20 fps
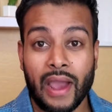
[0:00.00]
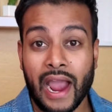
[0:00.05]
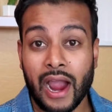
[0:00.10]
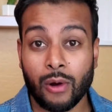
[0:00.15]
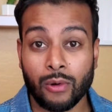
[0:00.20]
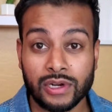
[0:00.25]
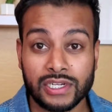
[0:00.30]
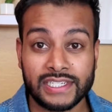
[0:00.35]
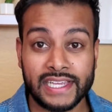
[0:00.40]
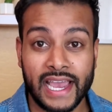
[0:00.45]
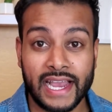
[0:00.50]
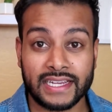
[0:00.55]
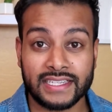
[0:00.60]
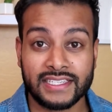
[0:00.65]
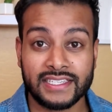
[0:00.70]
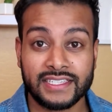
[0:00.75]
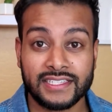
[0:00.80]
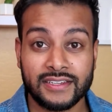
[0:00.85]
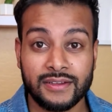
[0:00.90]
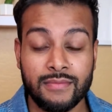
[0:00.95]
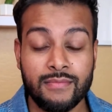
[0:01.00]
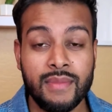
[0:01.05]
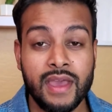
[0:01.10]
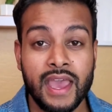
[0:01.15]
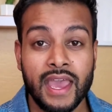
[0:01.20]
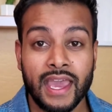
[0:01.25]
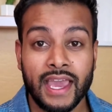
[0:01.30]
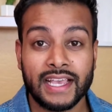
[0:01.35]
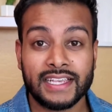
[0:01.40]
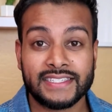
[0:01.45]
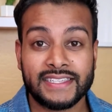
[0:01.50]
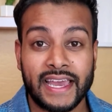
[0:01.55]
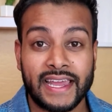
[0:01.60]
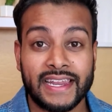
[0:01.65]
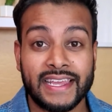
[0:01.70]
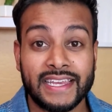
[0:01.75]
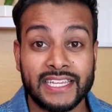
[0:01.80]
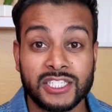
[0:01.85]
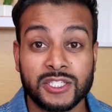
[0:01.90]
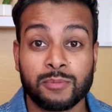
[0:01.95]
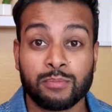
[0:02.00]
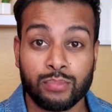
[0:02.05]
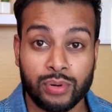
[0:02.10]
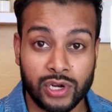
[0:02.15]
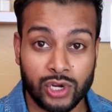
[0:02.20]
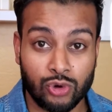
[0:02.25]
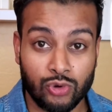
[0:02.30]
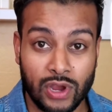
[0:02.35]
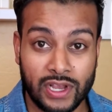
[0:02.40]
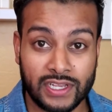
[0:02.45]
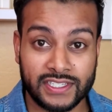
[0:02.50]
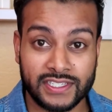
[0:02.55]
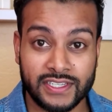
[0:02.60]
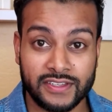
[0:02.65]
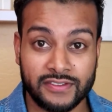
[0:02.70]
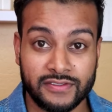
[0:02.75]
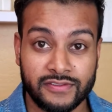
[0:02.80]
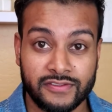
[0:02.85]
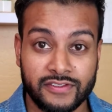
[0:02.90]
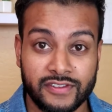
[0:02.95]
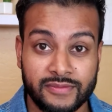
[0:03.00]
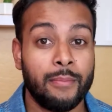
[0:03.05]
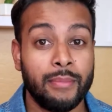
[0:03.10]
our tax system is that it's progressive,